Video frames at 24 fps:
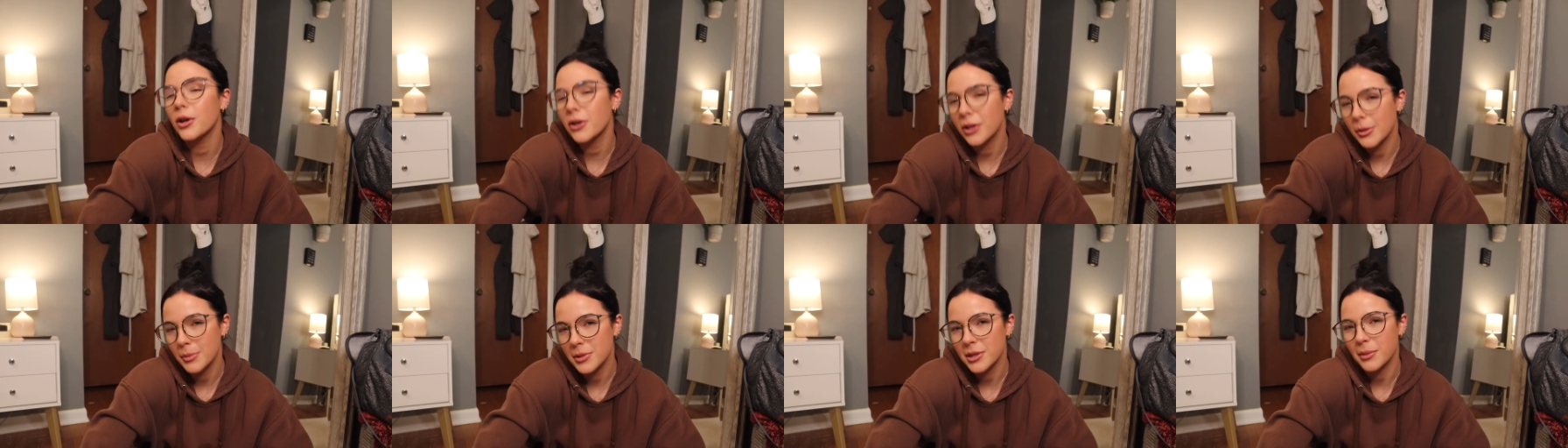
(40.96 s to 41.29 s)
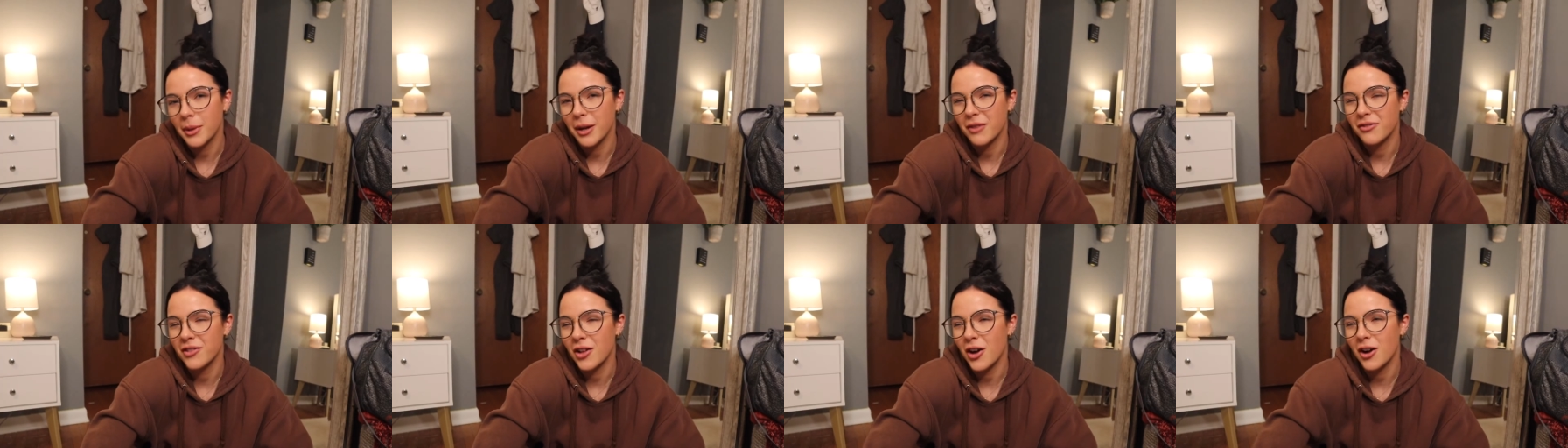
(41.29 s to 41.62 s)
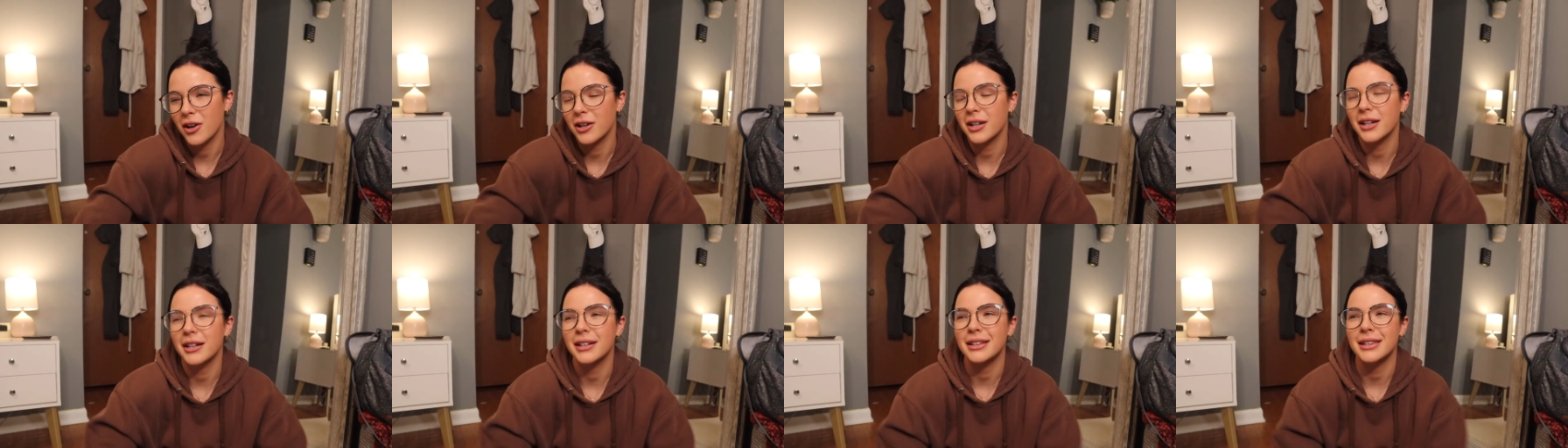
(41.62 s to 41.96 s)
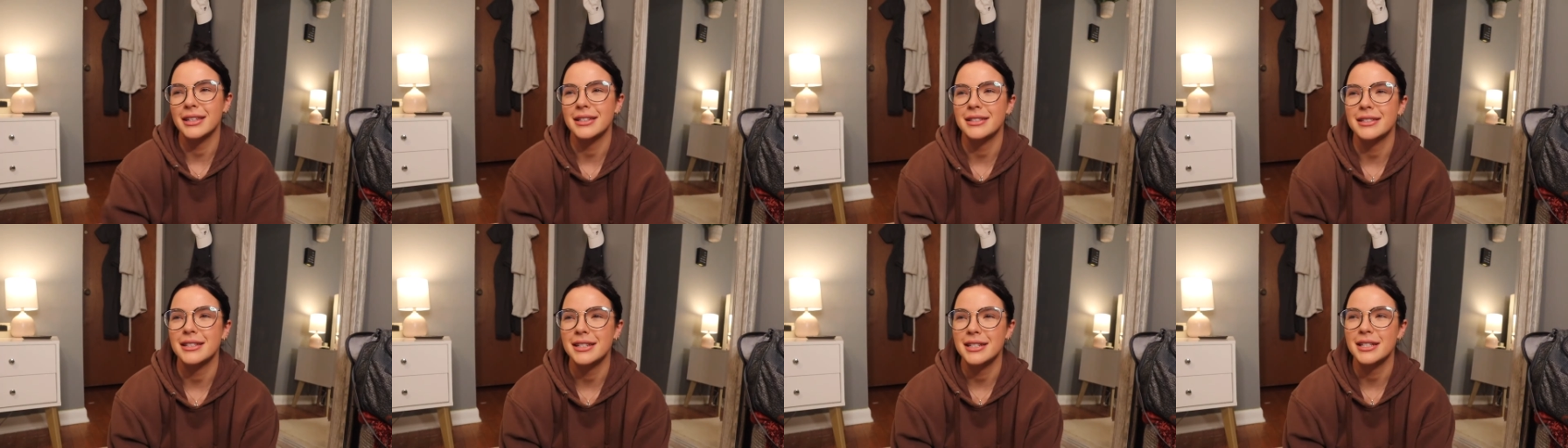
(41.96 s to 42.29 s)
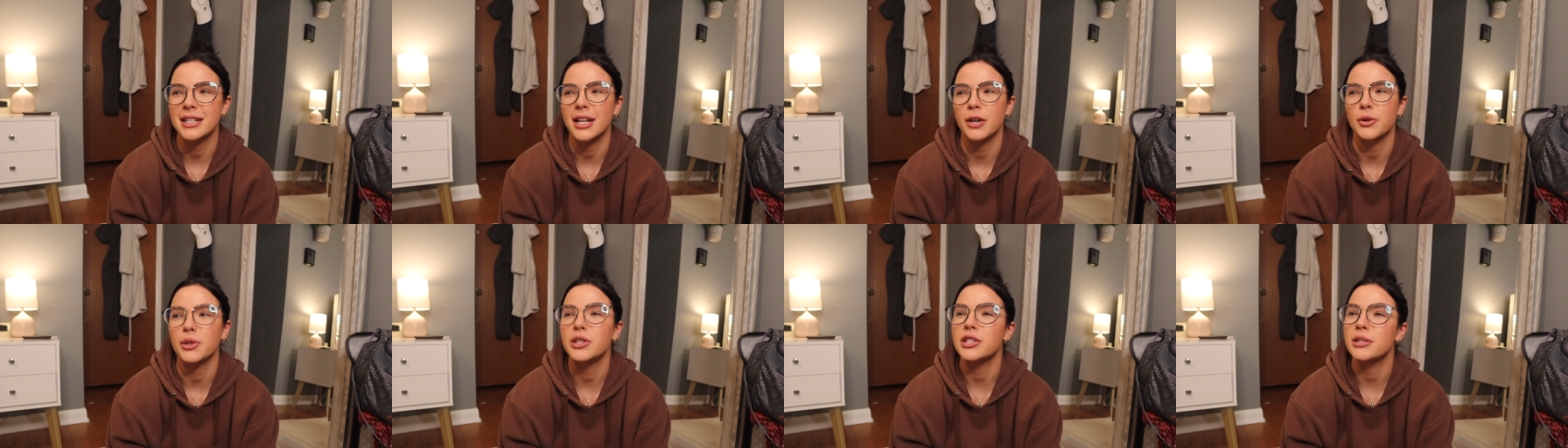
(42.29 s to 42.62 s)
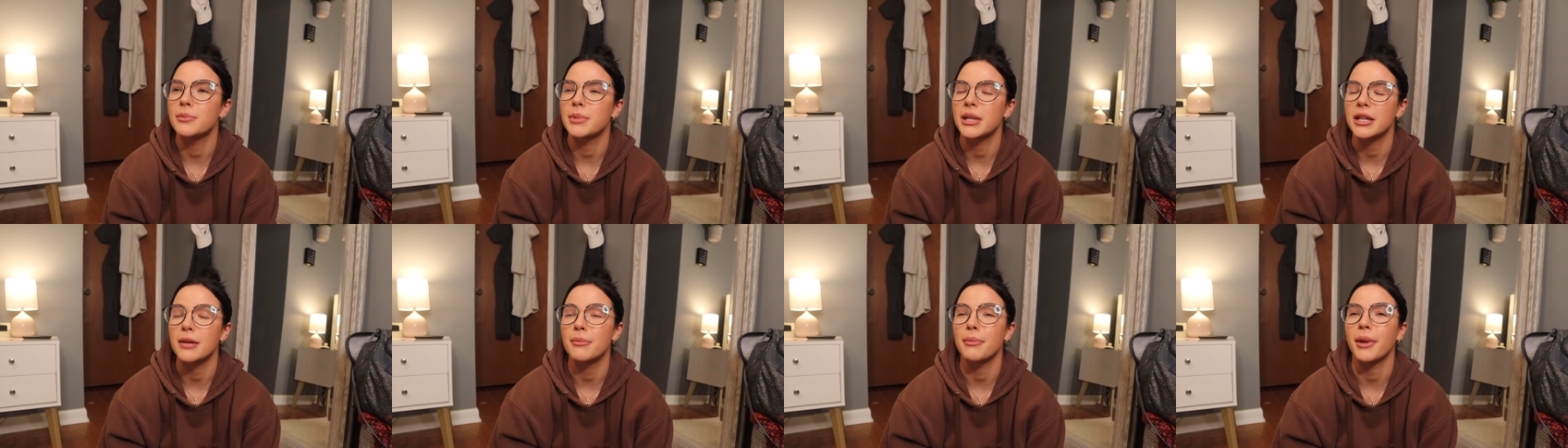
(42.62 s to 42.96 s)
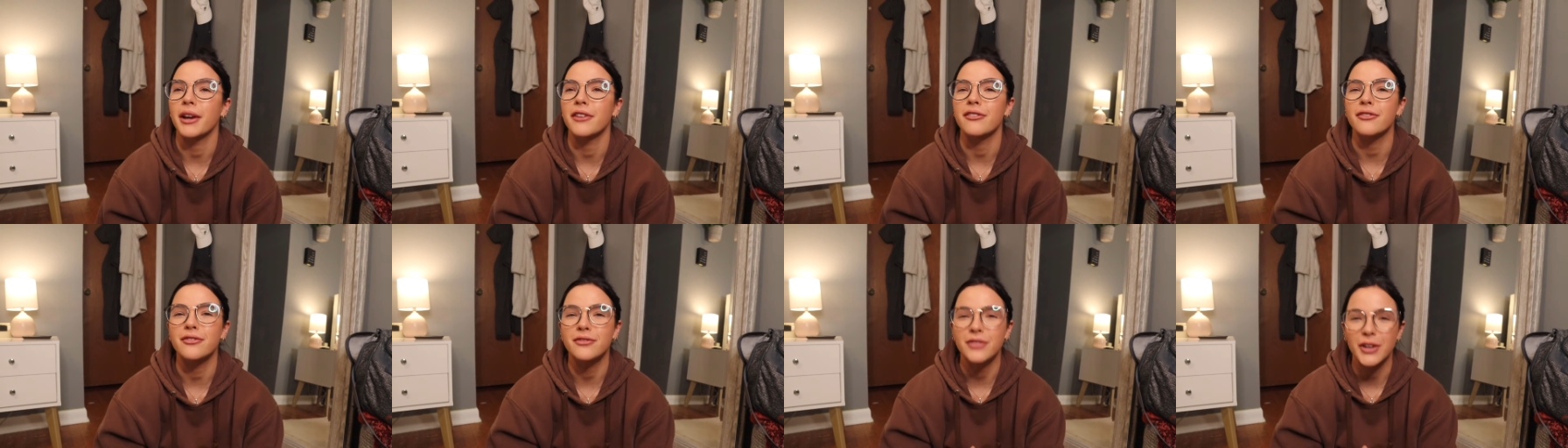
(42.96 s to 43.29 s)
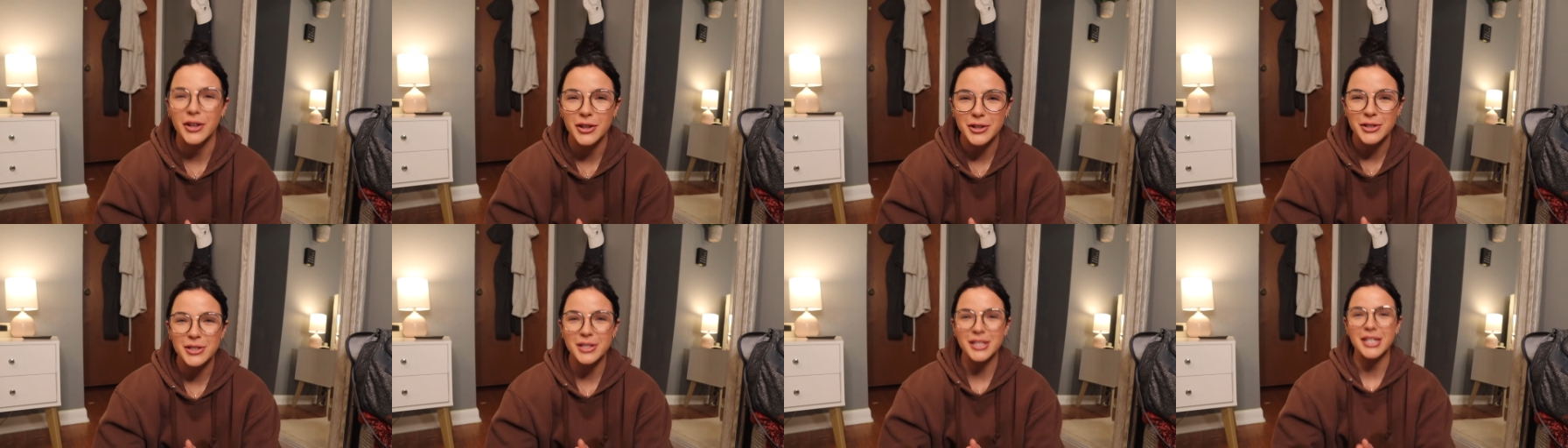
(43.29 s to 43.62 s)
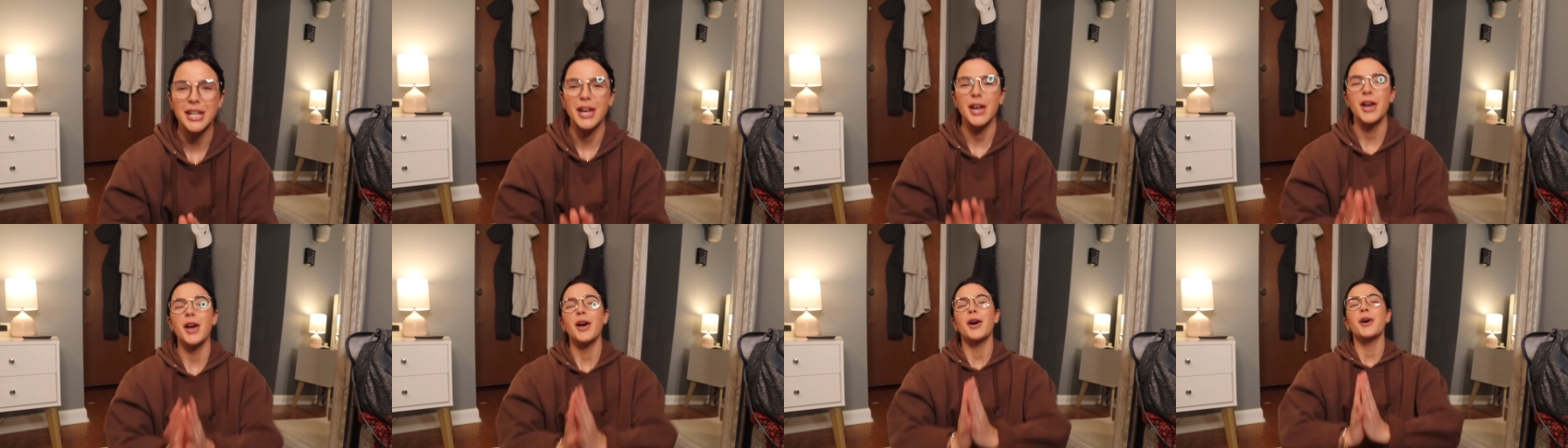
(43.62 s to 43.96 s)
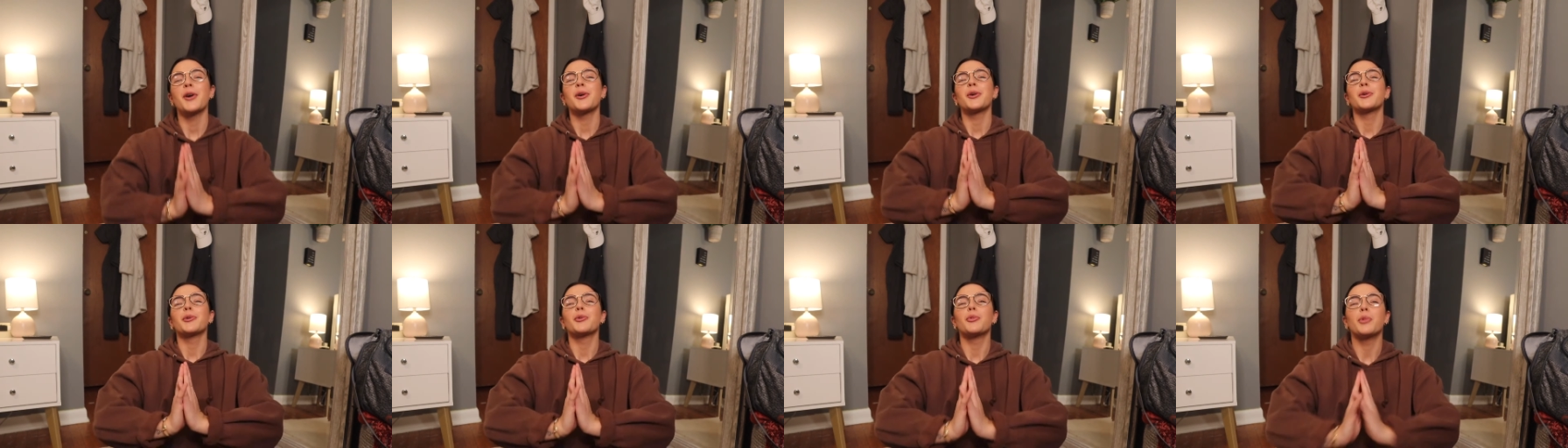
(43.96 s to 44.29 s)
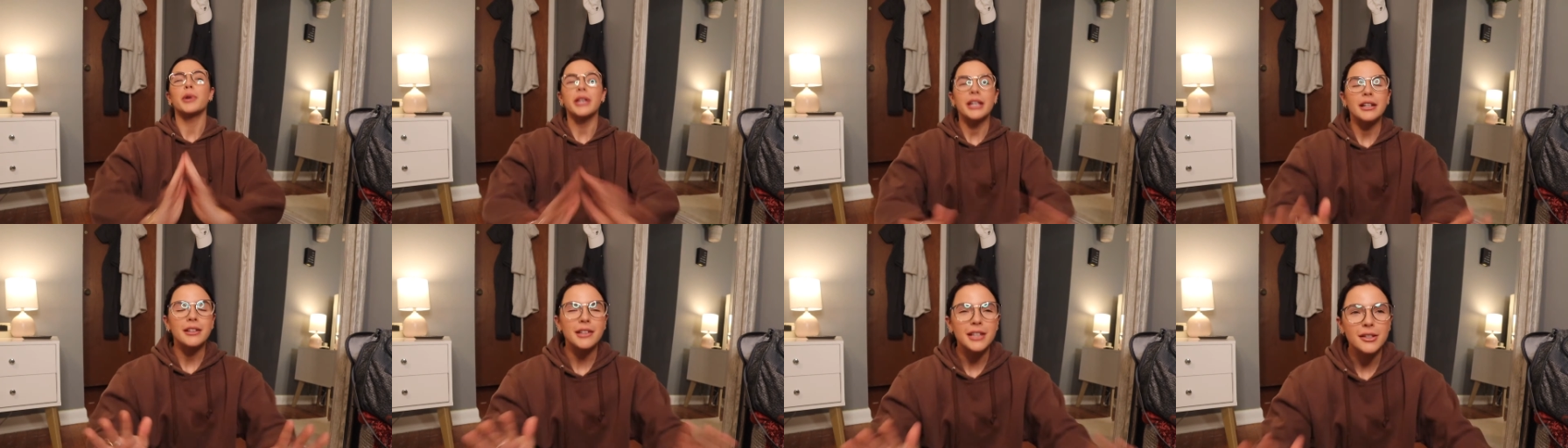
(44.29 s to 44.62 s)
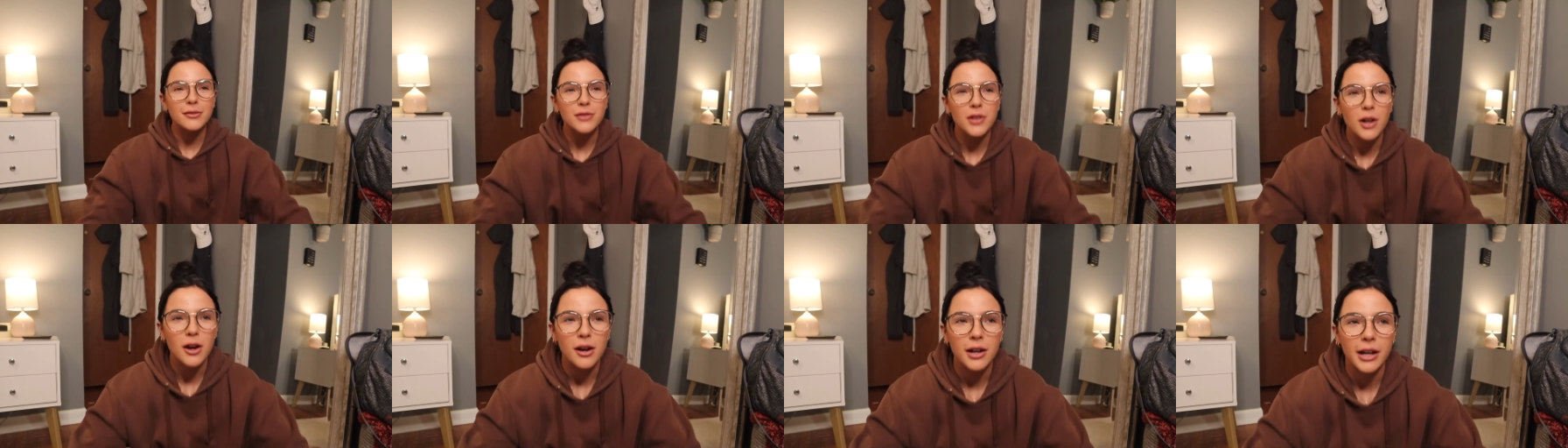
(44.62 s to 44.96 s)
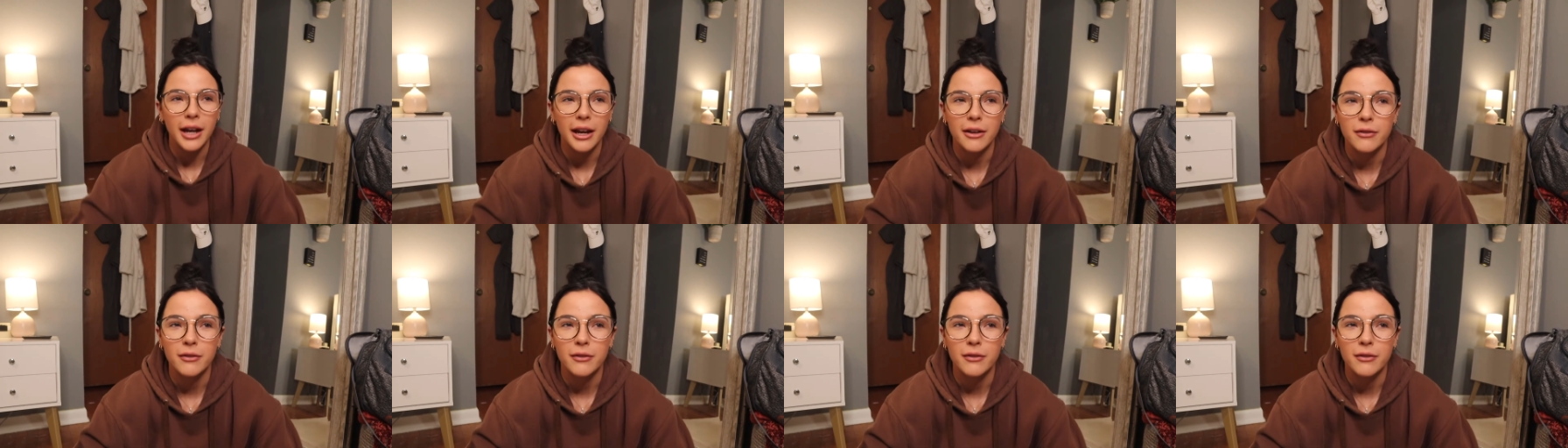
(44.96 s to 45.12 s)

Welcome to my vlog. This is going to be my first weekly vlog